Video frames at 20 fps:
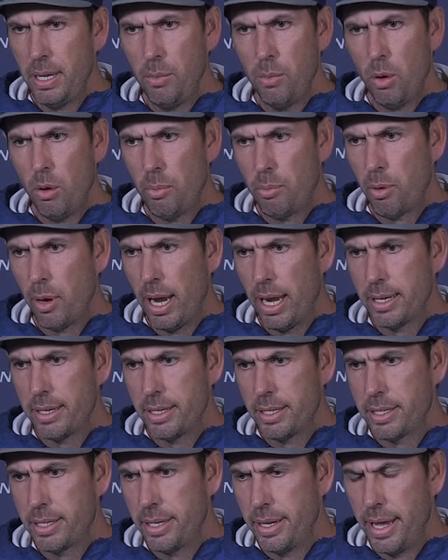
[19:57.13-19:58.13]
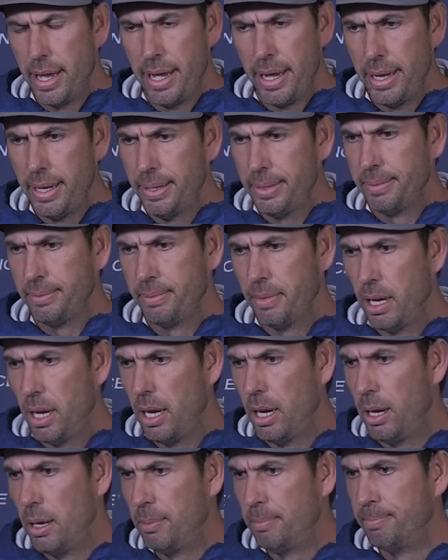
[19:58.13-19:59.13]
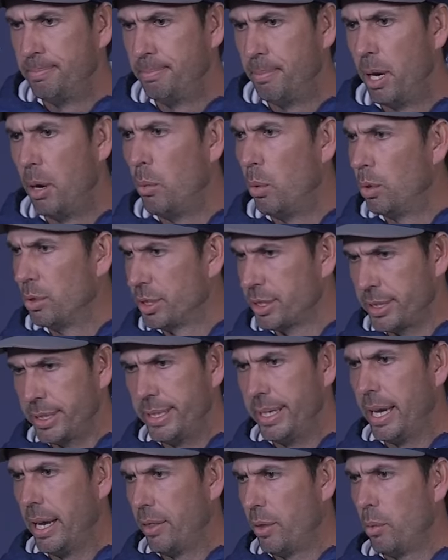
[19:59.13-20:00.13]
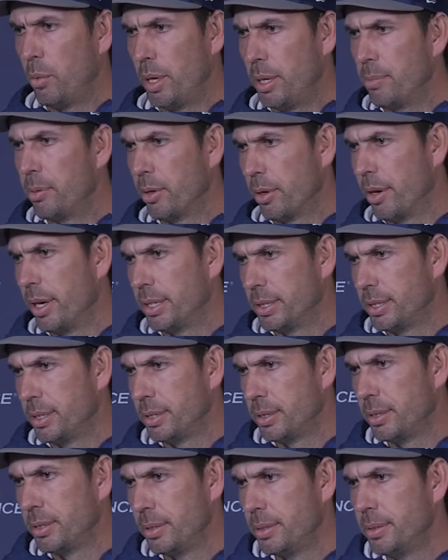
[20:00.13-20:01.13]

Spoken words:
He won't practice today, but we'll see how the week progresses.